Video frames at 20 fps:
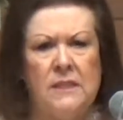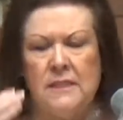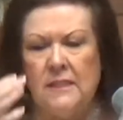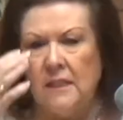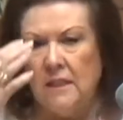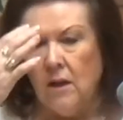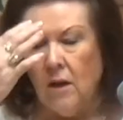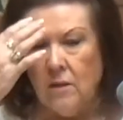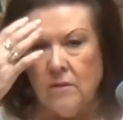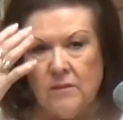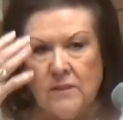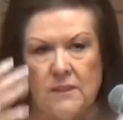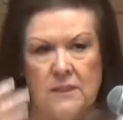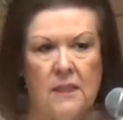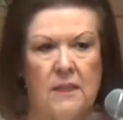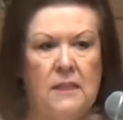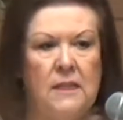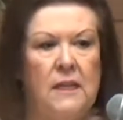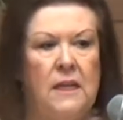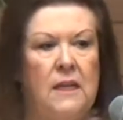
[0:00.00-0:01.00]
He said, all of a
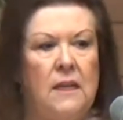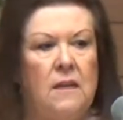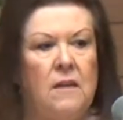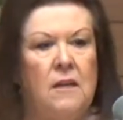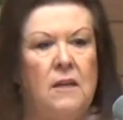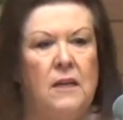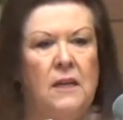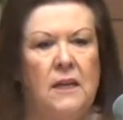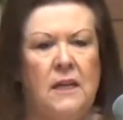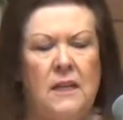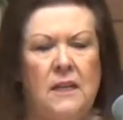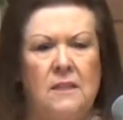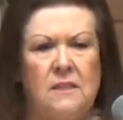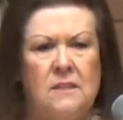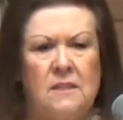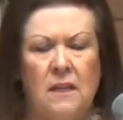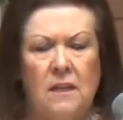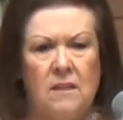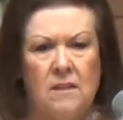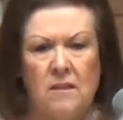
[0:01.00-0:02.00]
sudden, he, he
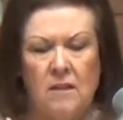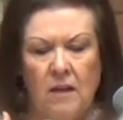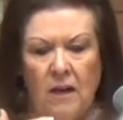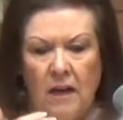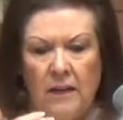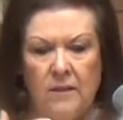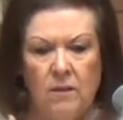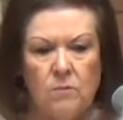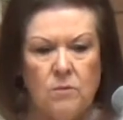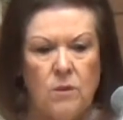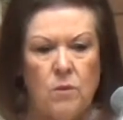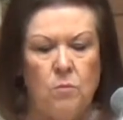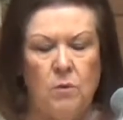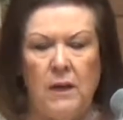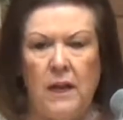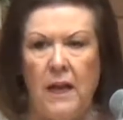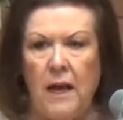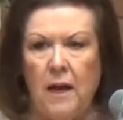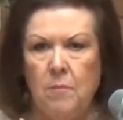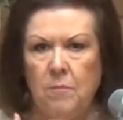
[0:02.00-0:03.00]
said, I don't know
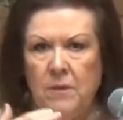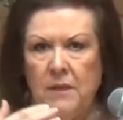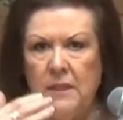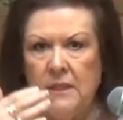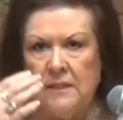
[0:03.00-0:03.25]
what happened.